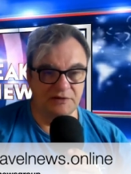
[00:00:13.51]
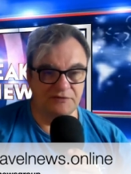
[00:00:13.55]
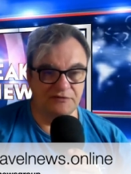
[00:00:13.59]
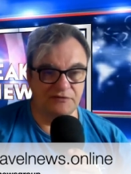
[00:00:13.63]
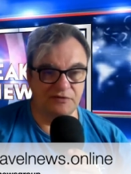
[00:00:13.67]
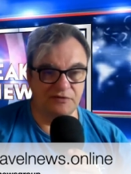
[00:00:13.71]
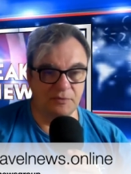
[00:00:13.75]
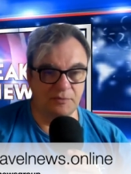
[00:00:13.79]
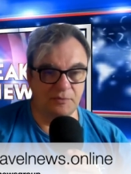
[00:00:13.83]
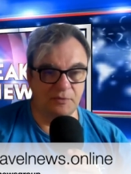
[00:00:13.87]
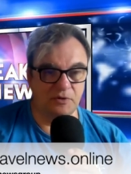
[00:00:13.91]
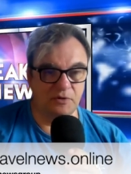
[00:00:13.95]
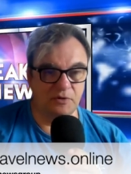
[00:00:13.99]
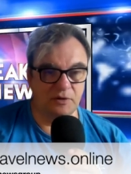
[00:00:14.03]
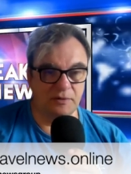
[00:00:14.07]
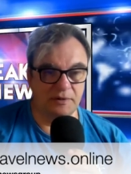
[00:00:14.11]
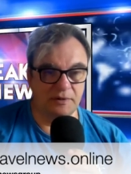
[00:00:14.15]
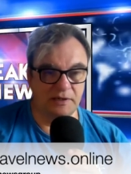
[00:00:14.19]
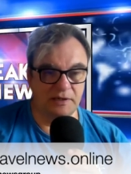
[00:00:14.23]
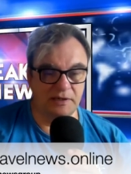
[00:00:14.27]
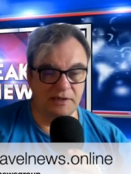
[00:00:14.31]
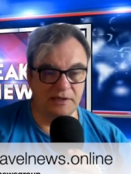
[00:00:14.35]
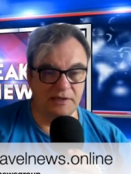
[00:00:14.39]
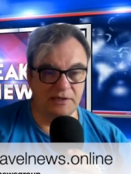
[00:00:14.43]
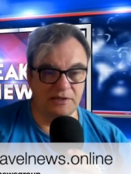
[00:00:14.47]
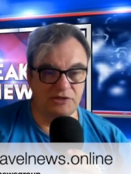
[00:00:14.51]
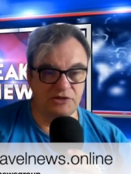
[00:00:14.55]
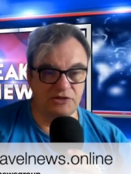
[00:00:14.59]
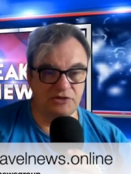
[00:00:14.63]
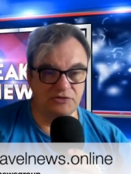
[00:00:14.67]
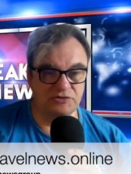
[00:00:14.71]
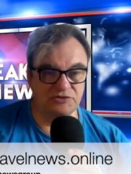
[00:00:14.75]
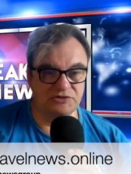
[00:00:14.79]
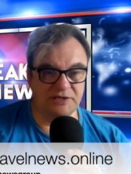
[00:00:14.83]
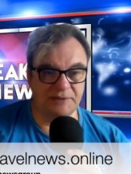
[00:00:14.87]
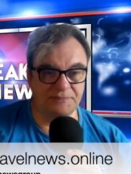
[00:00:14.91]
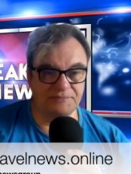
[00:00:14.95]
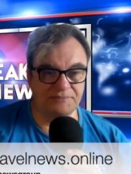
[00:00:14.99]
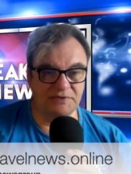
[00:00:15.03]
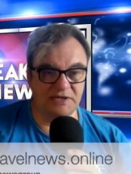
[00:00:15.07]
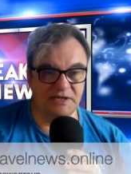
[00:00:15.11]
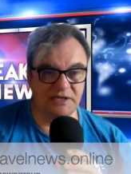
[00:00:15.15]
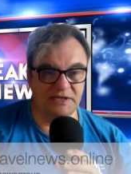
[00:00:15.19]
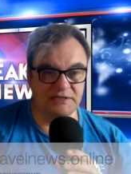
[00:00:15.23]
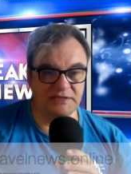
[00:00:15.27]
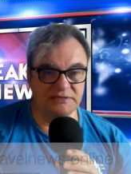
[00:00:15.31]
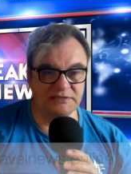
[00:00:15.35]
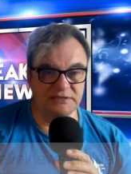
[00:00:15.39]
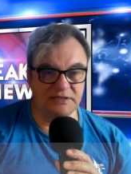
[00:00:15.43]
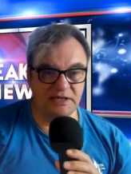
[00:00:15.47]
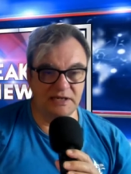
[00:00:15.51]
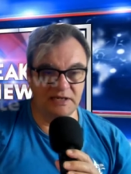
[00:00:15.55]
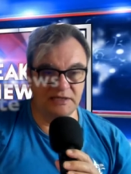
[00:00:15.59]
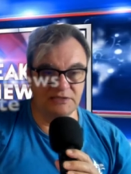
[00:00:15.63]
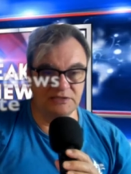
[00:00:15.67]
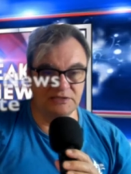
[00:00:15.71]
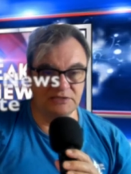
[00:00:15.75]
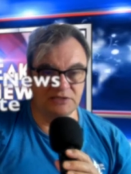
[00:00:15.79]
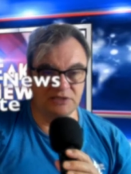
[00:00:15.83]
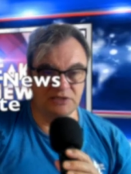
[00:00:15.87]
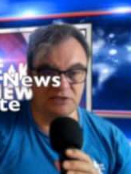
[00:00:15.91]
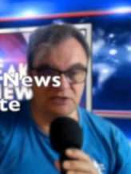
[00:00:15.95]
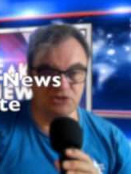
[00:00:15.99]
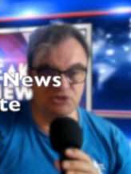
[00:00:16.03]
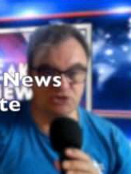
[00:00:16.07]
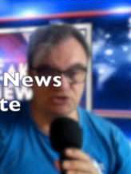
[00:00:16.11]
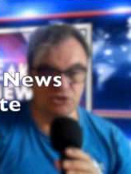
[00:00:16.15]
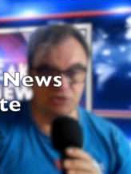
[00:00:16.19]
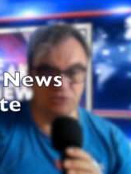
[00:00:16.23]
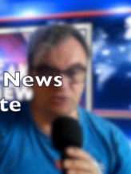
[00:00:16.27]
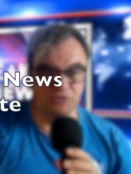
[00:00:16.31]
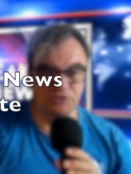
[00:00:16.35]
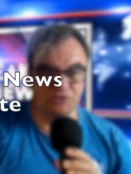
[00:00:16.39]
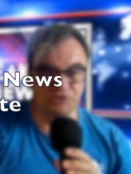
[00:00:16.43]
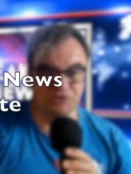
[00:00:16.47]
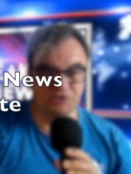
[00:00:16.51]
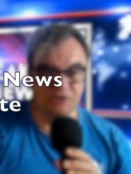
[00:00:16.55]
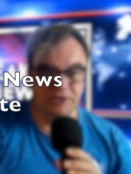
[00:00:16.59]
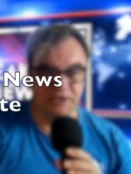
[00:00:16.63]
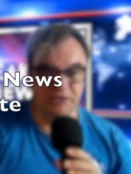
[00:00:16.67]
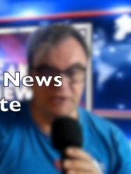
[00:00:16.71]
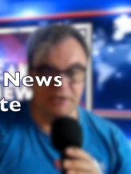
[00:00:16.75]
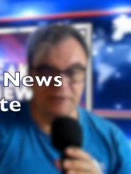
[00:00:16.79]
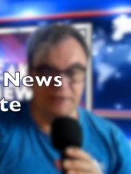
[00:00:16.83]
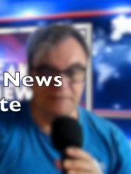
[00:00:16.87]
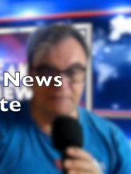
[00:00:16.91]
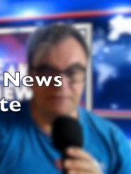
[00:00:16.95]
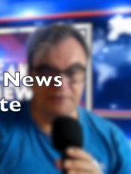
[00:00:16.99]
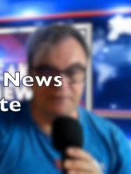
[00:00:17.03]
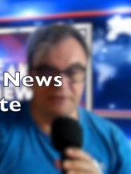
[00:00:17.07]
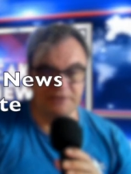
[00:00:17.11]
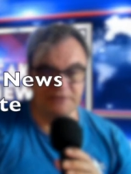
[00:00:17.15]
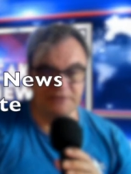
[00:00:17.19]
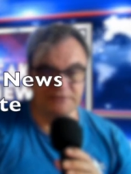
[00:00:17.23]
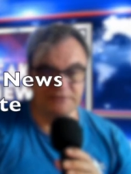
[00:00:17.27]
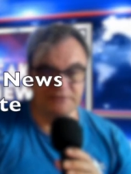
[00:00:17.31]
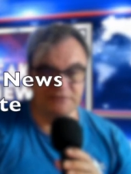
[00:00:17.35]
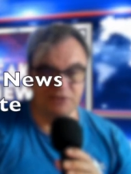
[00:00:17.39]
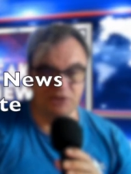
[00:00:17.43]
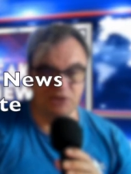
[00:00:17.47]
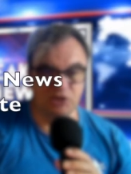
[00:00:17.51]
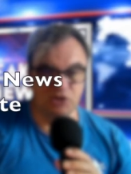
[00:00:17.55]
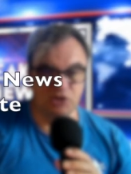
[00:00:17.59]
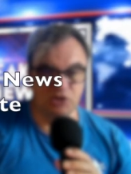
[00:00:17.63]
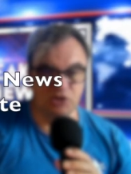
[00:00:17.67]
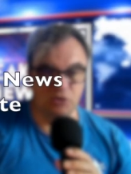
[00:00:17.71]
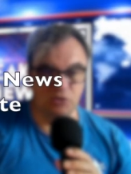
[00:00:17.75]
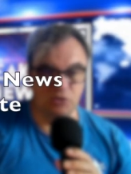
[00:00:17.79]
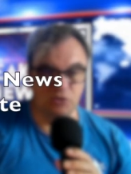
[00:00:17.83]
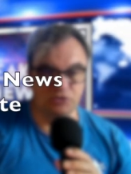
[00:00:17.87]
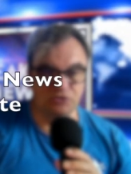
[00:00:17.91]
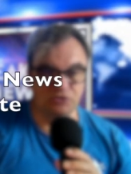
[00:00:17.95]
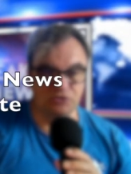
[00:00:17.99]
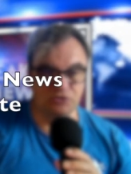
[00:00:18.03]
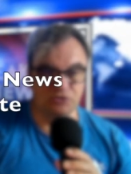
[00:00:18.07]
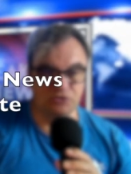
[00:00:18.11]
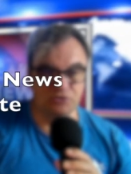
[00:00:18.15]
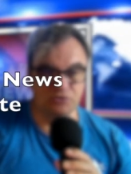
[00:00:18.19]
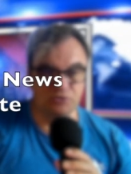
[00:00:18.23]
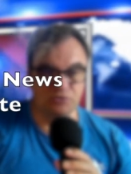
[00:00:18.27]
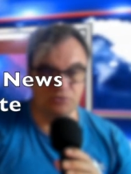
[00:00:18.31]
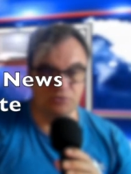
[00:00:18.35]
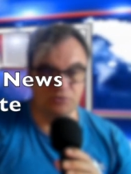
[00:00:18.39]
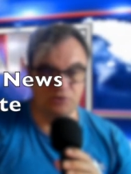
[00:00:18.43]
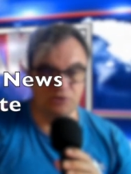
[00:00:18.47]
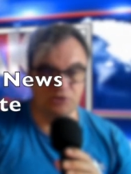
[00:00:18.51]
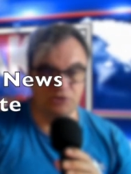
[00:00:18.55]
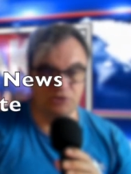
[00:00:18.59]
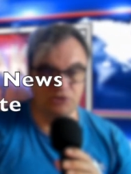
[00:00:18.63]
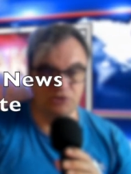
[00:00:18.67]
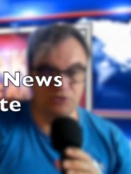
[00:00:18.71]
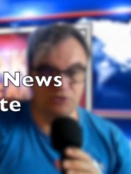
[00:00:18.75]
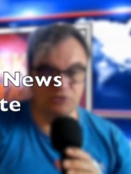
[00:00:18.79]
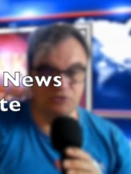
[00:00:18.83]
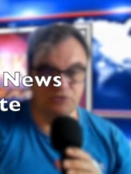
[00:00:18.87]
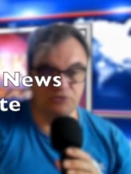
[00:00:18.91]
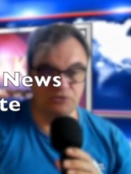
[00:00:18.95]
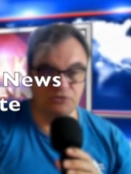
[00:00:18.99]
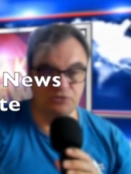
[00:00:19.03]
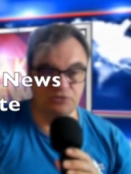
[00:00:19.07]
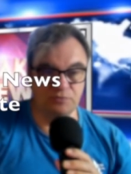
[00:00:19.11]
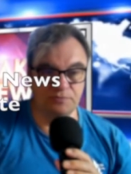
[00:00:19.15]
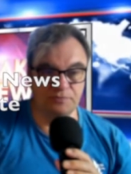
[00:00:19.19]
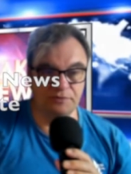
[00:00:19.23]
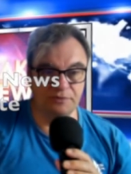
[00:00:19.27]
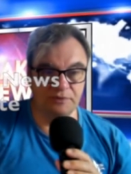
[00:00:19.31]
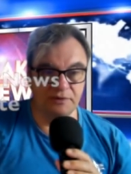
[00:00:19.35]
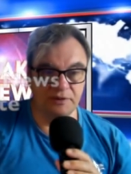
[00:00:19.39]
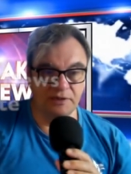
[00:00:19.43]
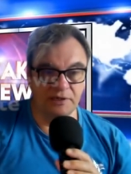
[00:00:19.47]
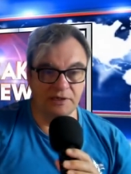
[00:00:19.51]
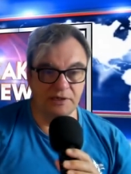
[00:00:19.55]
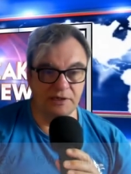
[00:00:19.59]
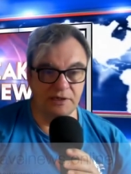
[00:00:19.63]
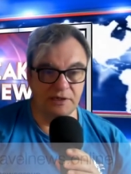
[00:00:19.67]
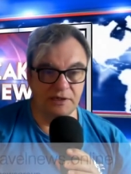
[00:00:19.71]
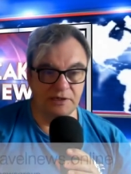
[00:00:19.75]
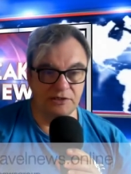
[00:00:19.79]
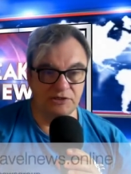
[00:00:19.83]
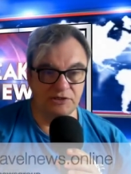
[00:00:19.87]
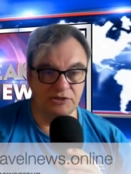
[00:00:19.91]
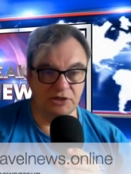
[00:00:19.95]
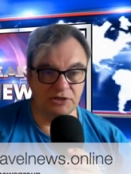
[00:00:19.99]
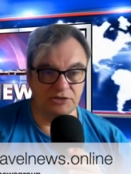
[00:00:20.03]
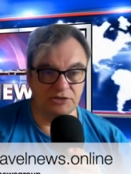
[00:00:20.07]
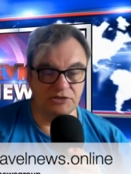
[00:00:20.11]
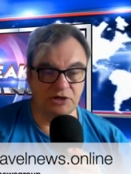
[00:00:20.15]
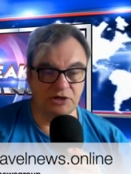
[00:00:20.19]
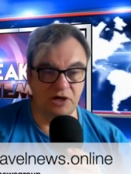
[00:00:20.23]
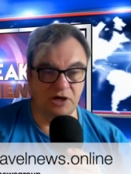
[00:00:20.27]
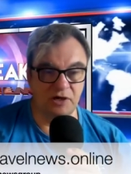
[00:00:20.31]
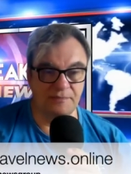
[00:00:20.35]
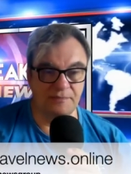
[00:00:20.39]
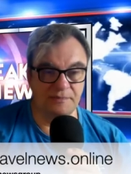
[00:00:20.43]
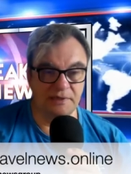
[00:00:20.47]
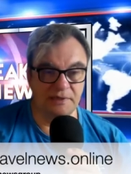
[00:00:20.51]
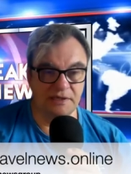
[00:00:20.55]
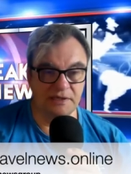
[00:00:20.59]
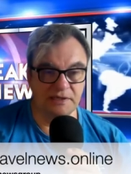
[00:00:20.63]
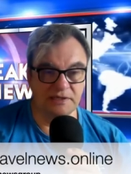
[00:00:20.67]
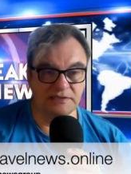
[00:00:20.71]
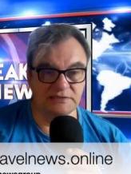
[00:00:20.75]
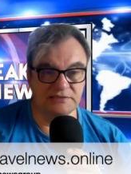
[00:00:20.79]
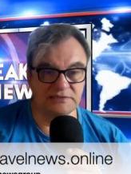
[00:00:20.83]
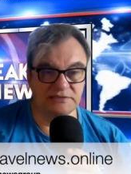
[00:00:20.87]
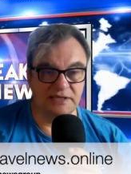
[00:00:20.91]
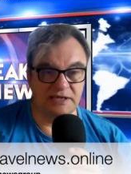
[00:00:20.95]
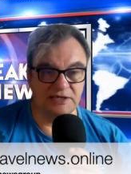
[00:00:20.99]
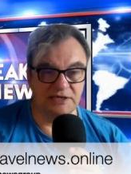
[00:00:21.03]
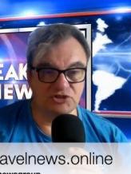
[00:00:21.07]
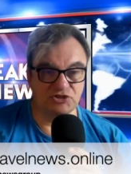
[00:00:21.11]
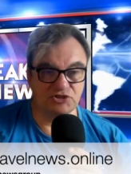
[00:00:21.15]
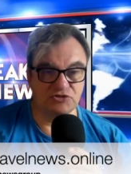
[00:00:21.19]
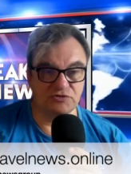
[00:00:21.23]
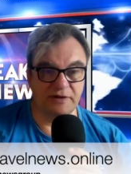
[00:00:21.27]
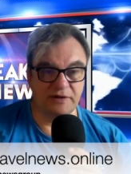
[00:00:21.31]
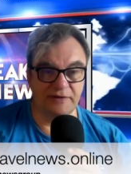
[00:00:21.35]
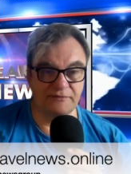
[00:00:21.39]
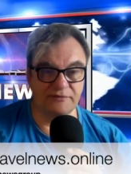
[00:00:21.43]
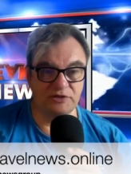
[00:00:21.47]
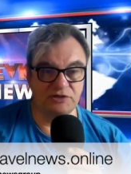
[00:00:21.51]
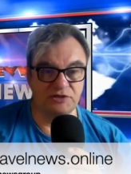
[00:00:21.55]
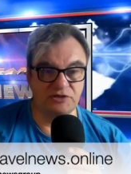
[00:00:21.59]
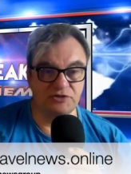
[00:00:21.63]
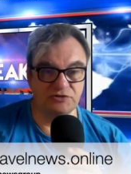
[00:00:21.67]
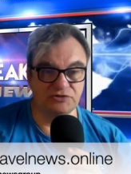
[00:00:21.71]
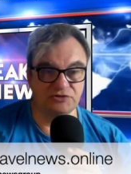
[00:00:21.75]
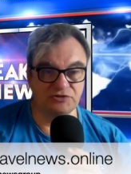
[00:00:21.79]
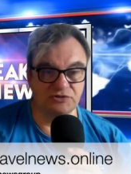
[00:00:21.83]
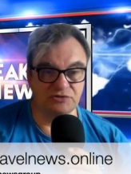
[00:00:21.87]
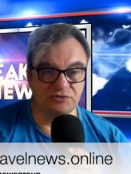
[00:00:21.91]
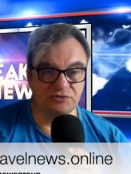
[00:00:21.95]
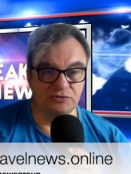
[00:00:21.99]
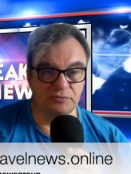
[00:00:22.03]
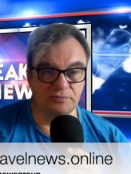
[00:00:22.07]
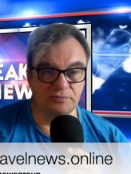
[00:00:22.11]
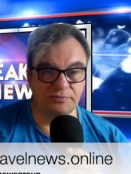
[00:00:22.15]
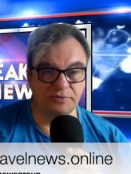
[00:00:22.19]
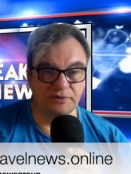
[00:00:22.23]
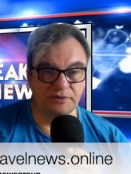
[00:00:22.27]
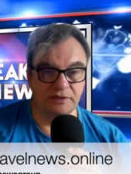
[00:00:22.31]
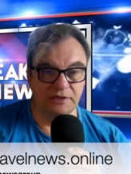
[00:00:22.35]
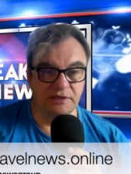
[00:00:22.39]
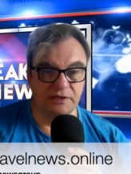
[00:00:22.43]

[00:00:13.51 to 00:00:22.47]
For more news updates and shows, please go to youtube.com slash travel news group,